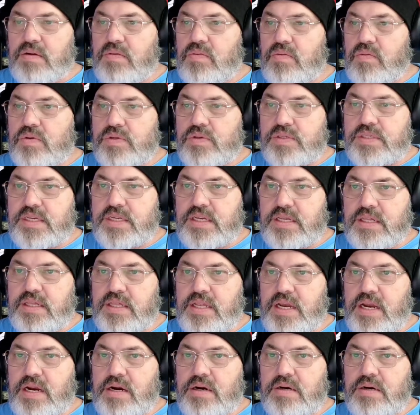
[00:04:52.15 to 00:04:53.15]
We'll see it
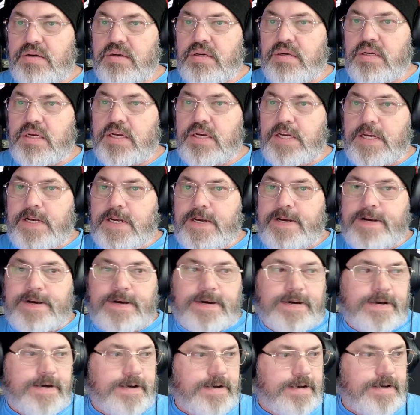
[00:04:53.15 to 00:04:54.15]
there.
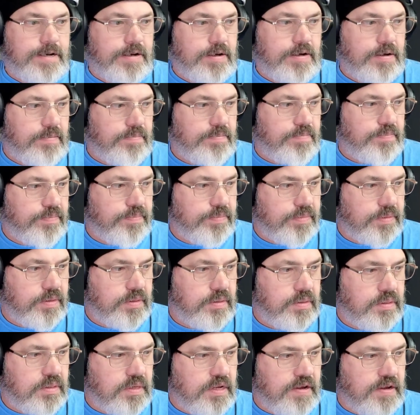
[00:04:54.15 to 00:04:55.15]
I
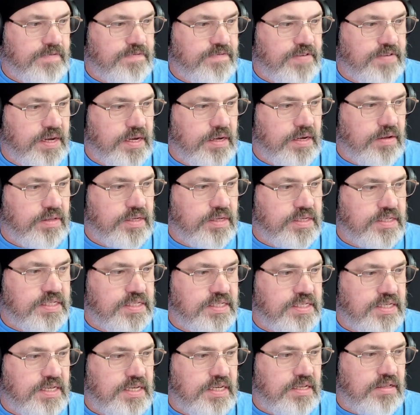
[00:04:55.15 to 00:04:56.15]
found that
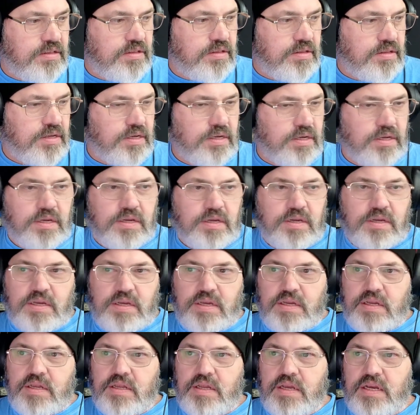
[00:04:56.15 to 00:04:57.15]
it's
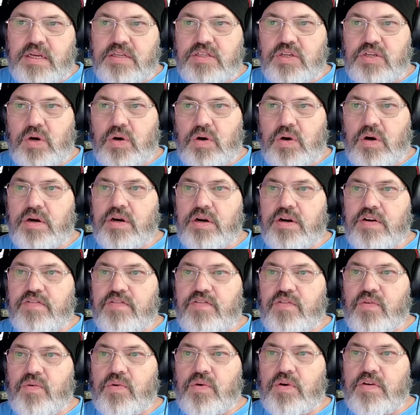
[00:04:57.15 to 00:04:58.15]
harder
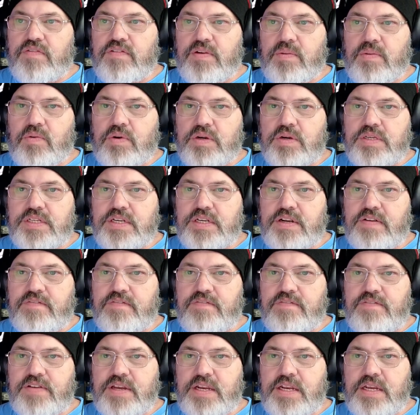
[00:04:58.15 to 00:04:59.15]
for if I'm watching a
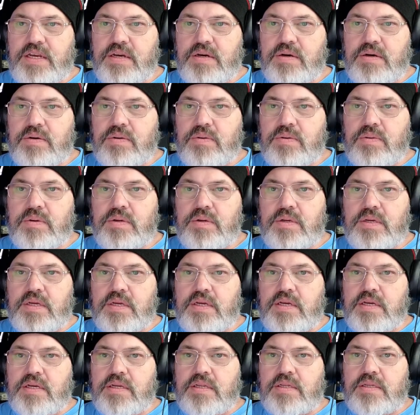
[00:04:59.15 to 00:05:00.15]
video.
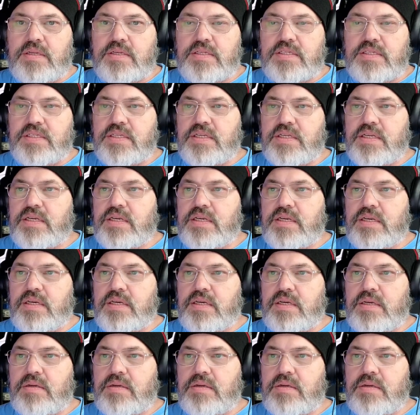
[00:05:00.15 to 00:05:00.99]
Let's see.